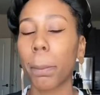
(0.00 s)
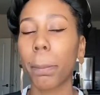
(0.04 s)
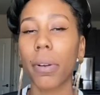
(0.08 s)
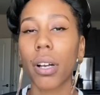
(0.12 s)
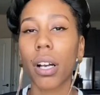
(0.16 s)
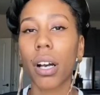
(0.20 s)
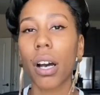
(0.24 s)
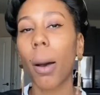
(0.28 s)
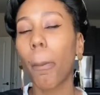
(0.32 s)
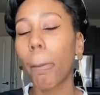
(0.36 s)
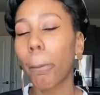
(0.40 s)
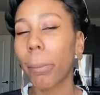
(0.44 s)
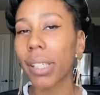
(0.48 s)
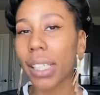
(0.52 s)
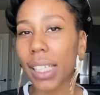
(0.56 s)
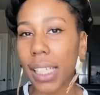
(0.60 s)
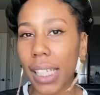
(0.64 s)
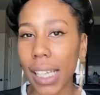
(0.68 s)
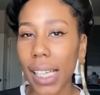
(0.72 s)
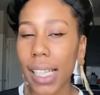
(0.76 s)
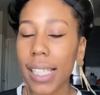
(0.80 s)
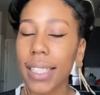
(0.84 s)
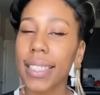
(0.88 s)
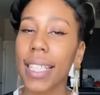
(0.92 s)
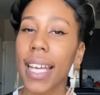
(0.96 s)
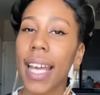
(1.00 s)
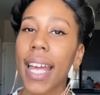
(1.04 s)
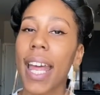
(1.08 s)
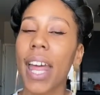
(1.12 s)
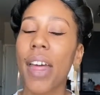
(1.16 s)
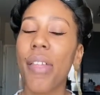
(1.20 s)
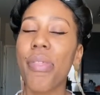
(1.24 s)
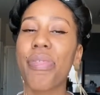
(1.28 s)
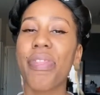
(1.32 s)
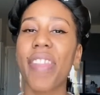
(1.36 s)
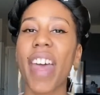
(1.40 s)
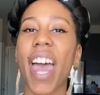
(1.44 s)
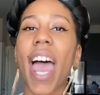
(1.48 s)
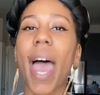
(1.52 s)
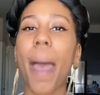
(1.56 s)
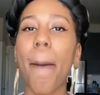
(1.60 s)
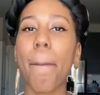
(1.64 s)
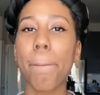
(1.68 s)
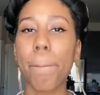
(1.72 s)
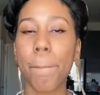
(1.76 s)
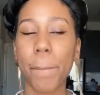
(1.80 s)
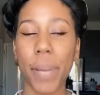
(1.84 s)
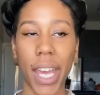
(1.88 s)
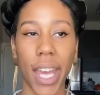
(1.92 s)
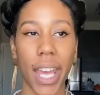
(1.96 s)
companies that
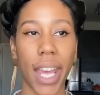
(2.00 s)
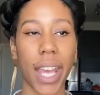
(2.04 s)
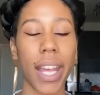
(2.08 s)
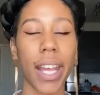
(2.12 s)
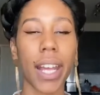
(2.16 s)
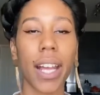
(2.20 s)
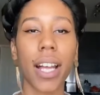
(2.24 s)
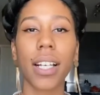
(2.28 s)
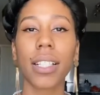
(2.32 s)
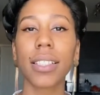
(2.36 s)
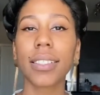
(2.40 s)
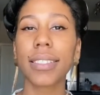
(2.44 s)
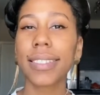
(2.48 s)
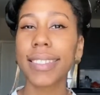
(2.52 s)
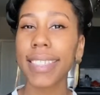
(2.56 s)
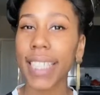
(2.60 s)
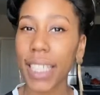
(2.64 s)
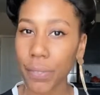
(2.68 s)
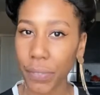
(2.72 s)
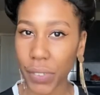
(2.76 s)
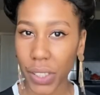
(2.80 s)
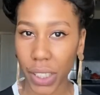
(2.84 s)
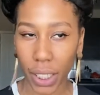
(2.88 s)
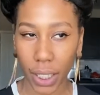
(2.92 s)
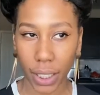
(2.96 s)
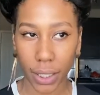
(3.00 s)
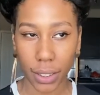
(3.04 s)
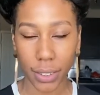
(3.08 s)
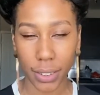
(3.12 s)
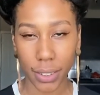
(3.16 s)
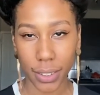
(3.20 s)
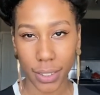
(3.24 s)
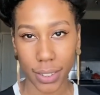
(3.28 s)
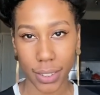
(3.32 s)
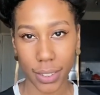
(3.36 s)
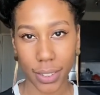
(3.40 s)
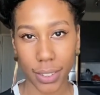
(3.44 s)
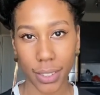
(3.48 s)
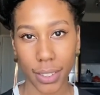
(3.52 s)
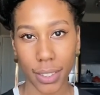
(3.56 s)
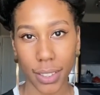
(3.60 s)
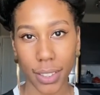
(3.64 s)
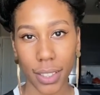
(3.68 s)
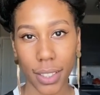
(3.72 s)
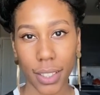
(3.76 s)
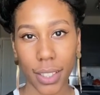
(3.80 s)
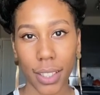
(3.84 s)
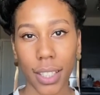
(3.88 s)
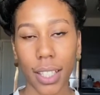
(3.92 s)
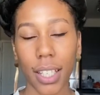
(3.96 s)
pay a dividend.
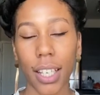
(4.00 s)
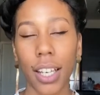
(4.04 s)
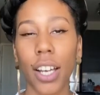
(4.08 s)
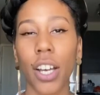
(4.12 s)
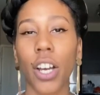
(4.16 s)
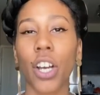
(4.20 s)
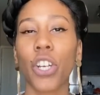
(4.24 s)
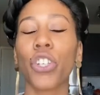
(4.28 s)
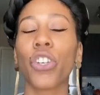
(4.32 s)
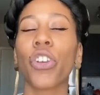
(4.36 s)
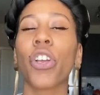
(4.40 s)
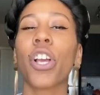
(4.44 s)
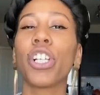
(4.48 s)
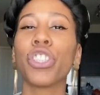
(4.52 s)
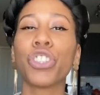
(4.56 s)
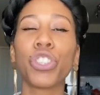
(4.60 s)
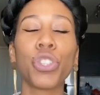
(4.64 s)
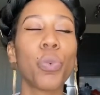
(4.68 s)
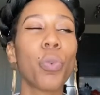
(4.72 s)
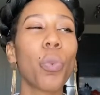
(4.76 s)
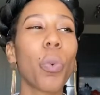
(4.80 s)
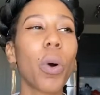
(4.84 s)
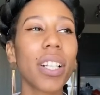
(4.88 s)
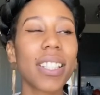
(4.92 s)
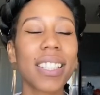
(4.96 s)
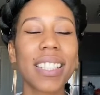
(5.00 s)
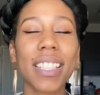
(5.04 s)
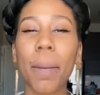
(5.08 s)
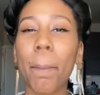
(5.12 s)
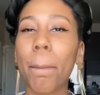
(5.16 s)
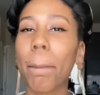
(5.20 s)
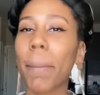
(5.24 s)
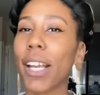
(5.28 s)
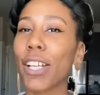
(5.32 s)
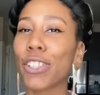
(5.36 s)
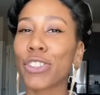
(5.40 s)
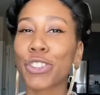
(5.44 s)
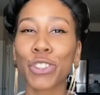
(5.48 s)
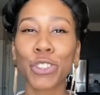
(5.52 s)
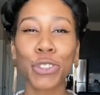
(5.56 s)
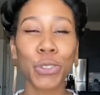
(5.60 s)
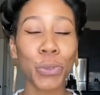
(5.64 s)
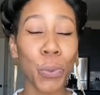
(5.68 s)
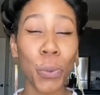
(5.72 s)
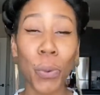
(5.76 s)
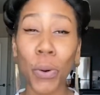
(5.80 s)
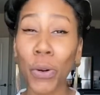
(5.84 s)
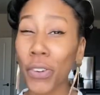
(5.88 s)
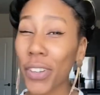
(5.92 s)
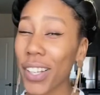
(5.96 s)
Because you want to make
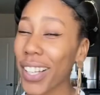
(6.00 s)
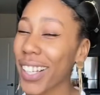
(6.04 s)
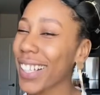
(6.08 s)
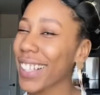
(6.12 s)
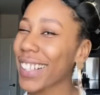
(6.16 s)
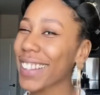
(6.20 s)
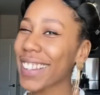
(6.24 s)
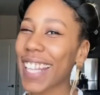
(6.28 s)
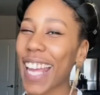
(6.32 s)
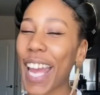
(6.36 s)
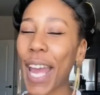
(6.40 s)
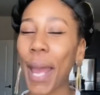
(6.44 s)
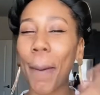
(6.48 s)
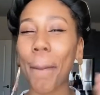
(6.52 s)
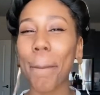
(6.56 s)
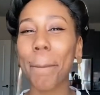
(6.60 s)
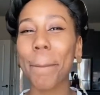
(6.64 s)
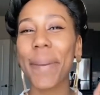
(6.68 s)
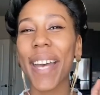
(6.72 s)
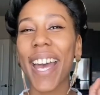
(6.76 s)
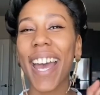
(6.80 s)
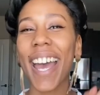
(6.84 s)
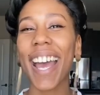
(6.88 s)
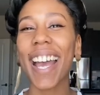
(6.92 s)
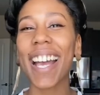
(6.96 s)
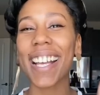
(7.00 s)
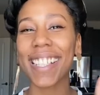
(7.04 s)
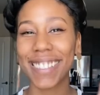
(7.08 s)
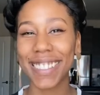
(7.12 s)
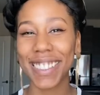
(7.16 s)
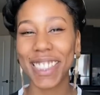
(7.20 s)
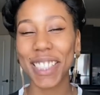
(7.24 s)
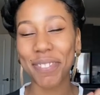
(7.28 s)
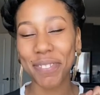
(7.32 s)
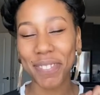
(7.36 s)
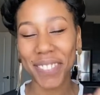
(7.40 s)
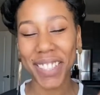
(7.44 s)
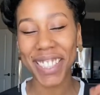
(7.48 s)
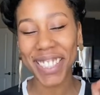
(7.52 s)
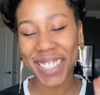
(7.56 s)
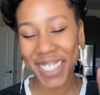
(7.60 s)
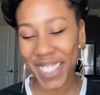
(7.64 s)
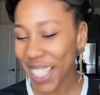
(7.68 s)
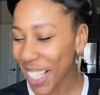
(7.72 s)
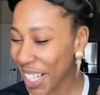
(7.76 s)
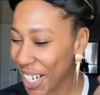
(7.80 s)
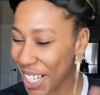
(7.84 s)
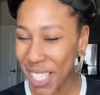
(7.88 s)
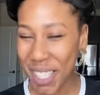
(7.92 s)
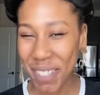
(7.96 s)
sure that passive
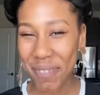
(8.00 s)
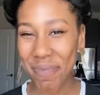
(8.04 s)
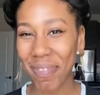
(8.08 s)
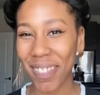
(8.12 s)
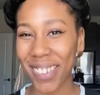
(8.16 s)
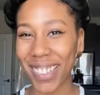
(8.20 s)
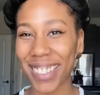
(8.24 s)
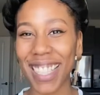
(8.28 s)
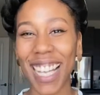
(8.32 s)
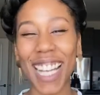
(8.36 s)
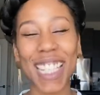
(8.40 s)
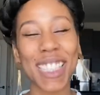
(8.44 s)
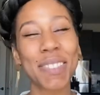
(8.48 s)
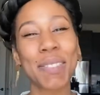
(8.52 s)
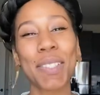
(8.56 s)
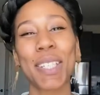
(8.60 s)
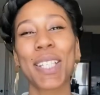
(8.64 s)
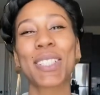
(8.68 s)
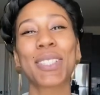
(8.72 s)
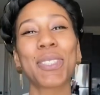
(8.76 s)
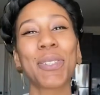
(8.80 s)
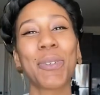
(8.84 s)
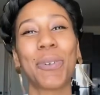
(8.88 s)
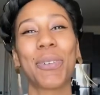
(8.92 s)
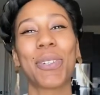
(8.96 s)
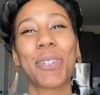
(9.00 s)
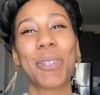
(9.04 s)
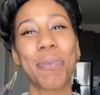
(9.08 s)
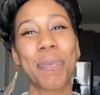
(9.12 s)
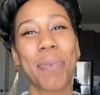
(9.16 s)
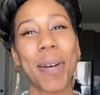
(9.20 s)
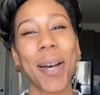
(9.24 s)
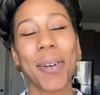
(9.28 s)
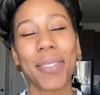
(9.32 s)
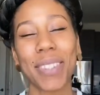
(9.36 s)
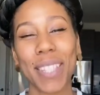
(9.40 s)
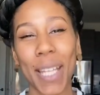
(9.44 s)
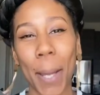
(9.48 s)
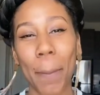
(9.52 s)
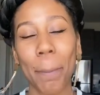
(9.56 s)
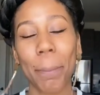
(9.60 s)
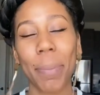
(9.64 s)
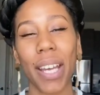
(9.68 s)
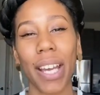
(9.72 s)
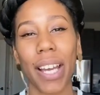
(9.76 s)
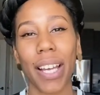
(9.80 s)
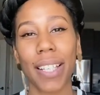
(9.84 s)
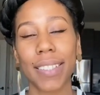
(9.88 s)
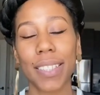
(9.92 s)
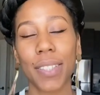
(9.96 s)
income, that's what it's all about, that
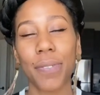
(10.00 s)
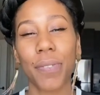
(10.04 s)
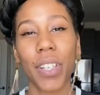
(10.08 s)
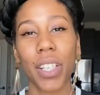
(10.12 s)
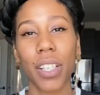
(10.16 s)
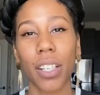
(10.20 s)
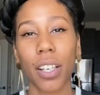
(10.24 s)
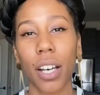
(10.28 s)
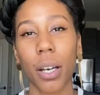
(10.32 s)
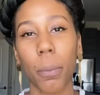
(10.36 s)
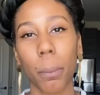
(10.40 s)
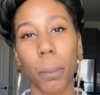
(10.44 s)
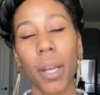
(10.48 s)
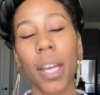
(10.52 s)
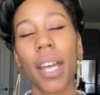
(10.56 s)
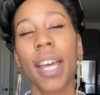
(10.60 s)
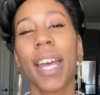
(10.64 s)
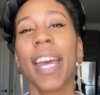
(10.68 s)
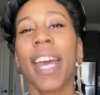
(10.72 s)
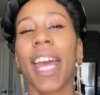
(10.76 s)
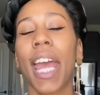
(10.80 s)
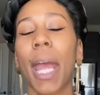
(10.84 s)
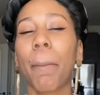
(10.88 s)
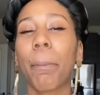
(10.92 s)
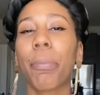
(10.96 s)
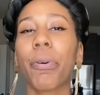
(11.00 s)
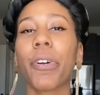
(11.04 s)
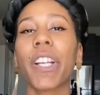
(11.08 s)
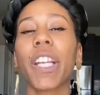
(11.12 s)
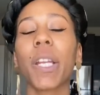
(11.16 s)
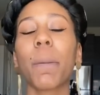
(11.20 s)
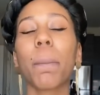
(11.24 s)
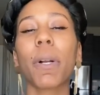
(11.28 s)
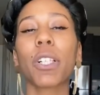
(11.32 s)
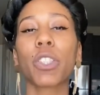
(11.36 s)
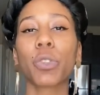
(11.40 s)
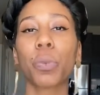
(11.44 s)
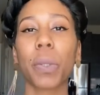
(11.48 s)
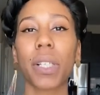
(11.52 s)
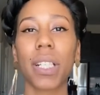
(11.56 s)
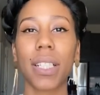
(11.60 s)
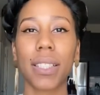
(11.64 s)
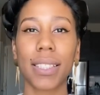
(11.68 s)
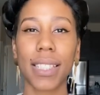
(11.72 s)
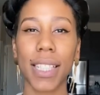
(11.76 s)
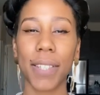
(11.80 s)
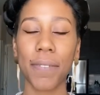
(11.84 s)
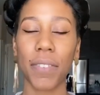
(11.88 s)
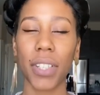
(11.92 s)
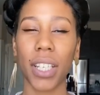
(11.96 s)
passive income. And pretty much what a
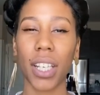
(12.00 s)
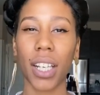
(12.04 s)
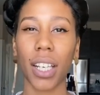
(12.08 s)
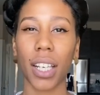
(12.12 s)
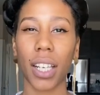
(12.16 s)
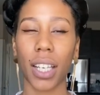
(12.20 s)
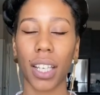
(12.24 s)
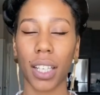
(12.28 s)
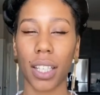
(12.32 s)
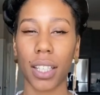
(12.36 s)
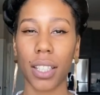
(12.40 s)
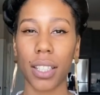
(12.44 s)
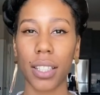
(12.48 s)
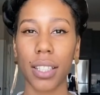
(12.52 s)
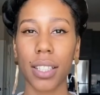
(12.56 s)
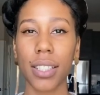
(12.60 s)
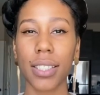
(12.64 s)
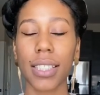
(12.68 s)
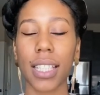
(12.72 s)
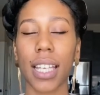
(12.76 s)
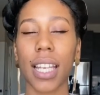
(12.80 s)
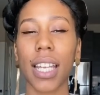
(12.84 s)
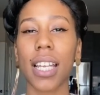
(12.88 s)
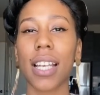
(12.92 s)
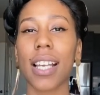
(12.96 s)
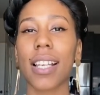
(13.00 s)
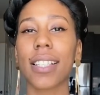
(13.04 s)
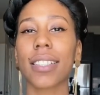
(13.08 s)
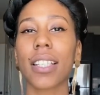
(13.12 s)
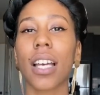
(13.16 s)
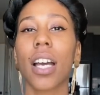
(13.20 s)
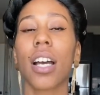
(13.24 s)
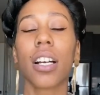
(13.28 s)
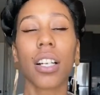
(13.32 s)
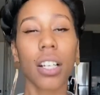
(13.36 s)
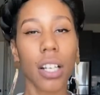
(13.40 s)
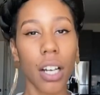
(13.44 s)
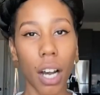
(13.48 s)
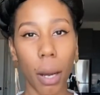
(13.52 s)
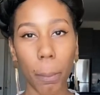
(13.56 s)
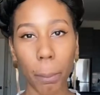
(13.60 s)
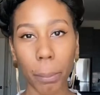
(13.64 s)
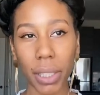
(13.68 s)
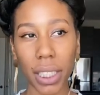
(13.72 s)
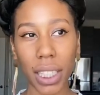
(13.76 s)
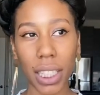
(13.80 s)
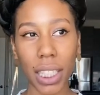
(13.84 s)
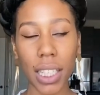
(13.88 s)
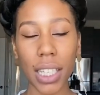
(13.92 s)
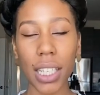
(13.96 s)
dividend is
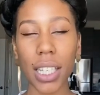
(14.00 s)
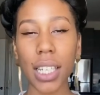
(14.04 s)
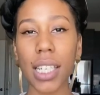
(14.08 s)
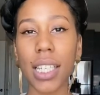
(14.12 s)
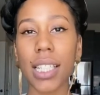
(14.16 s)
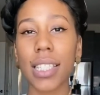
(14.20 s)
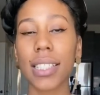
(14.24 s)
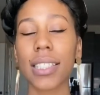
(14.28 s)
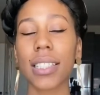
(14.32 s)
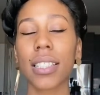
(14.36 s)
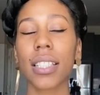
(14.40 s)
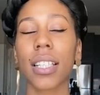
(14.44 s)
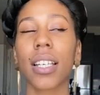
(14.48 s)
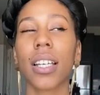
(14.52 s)
companies